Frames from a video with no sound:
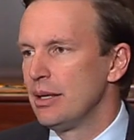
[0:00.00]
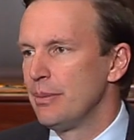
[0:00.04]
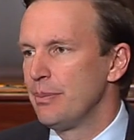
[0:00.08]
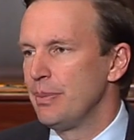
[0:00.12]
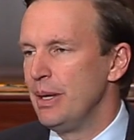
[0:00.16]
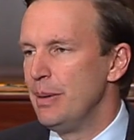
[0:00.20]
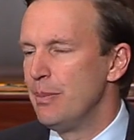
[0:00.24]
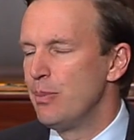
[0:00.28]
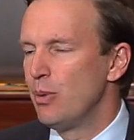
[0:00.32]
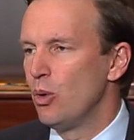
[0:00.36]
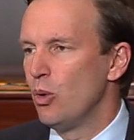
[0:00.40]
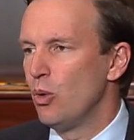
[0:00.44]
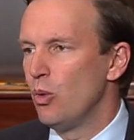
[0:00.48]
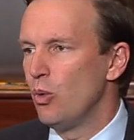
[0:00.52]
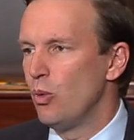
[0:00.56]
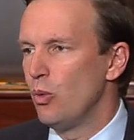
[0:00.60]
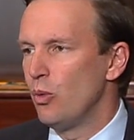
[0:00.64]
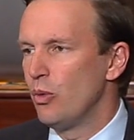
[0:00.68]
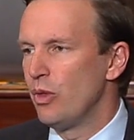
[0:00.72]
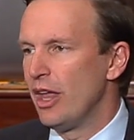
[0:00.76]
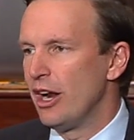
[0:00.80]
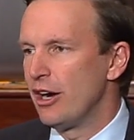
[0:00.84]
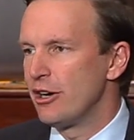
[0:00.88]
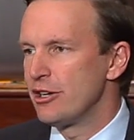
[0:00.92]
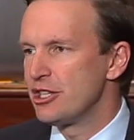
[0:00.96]
people
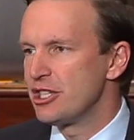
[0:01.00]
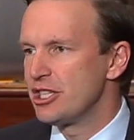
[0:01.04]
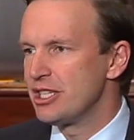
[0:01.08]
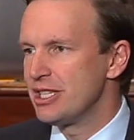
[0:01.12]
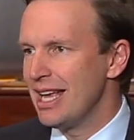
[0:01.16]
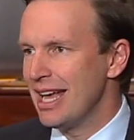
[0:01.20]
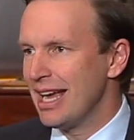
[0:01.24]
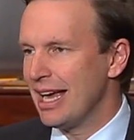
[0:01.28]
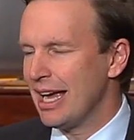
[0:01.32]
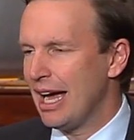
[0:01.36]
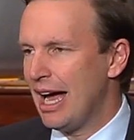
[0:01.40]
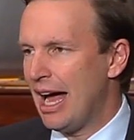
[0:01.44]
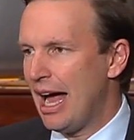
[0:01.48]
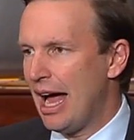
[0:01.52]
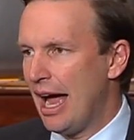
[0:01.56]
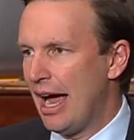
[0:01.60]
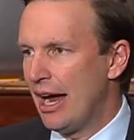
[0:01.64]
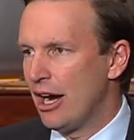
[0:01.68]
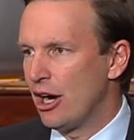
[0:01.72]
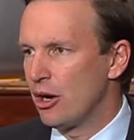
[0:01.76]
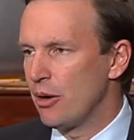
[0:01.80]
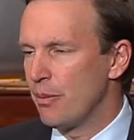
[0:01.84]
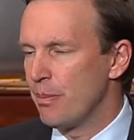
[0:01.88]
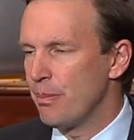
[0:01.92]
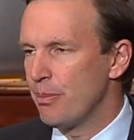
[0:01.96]
that are sick
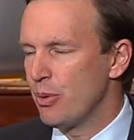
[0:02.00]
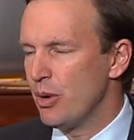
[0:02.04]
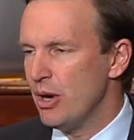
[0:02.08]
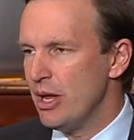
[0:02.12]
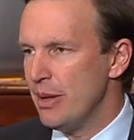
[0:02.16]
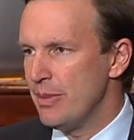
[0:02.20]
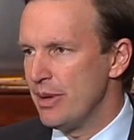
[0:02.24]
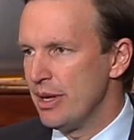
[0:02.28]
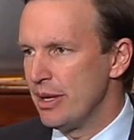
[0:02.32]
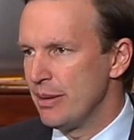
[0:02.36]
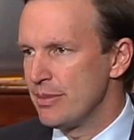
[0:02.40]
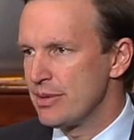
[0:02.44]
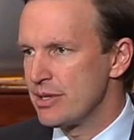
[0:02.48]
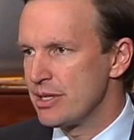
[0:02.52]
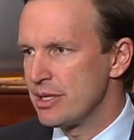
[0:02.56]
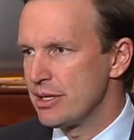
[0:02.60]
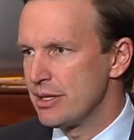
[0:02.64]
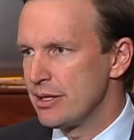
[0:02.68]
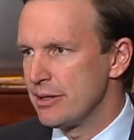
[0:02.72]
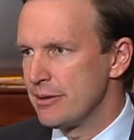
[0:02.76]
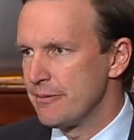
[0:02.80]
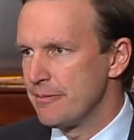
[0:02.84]
higher premiums.